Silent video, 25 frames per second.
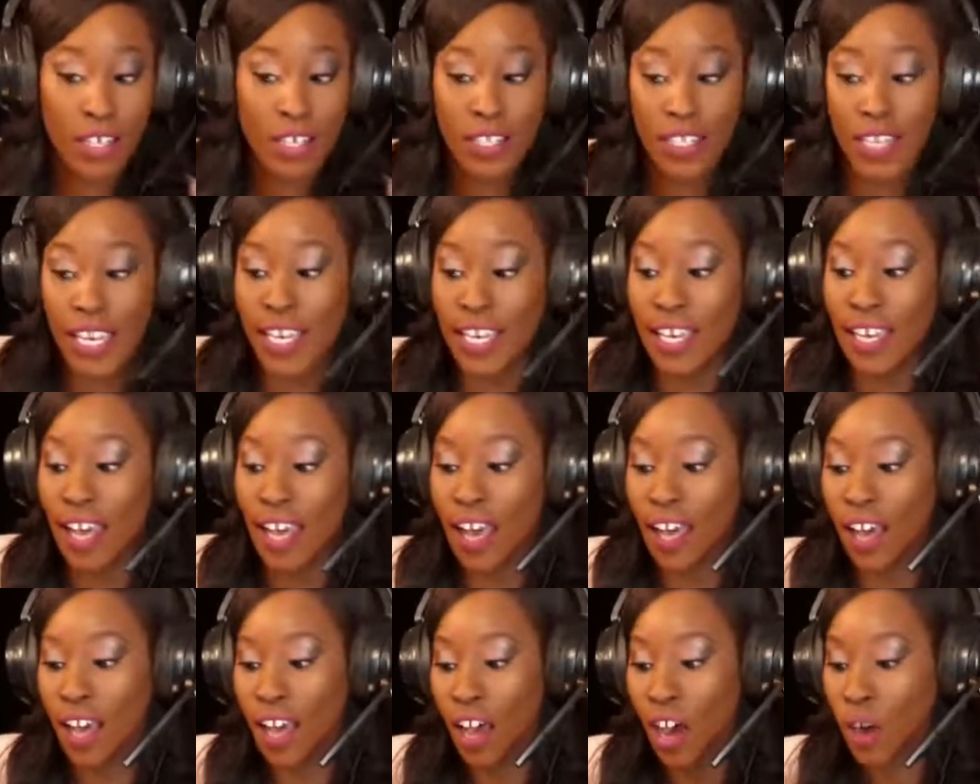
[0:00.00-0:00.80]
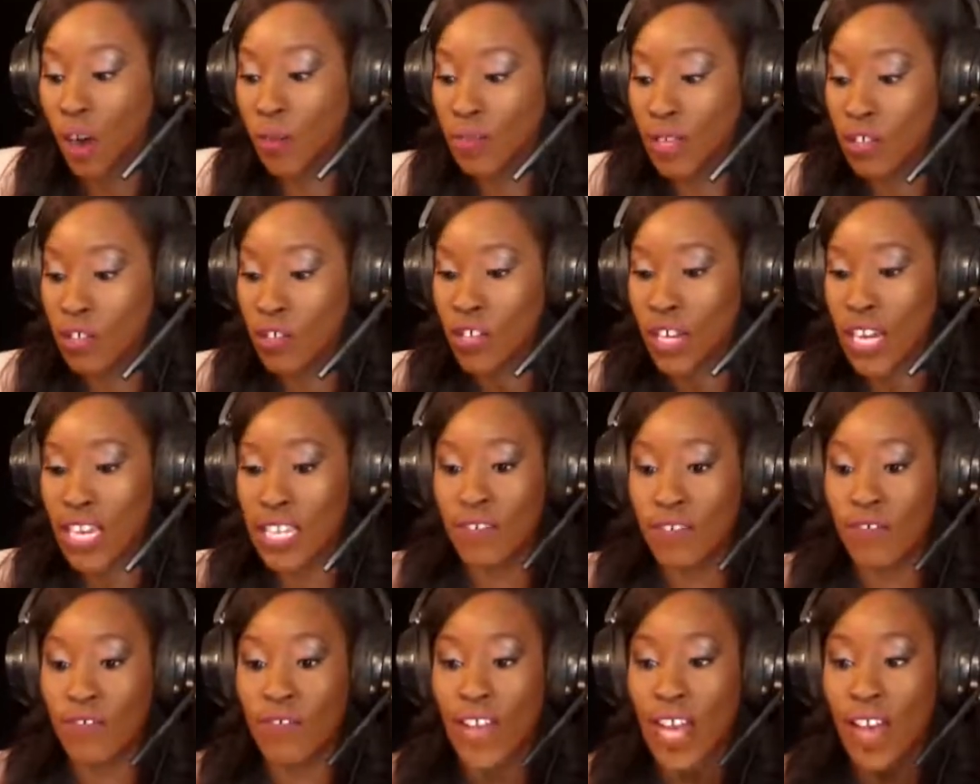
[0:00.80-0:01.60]
Like I hope that you
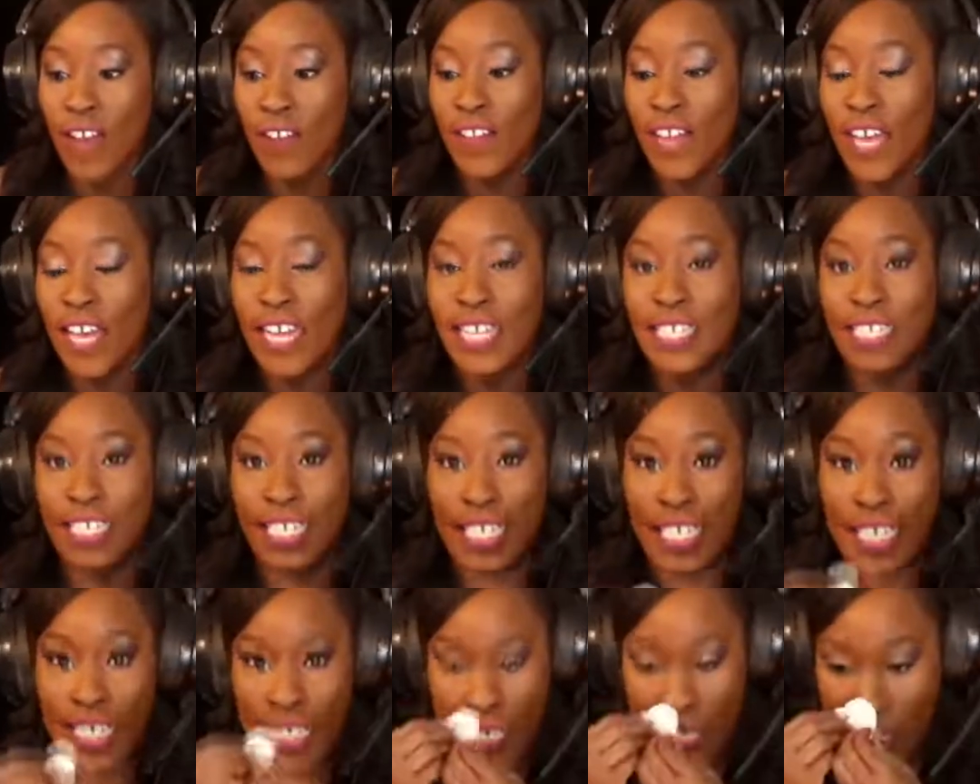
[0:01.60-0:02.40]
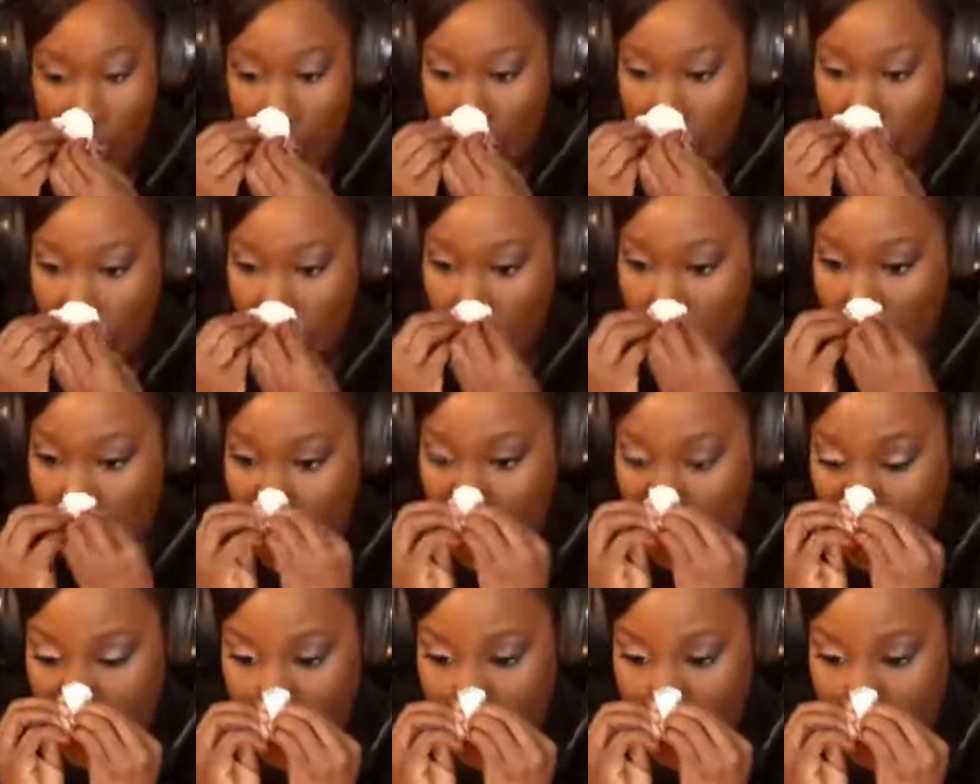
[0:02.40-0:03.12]
guys found that as an easy solution, because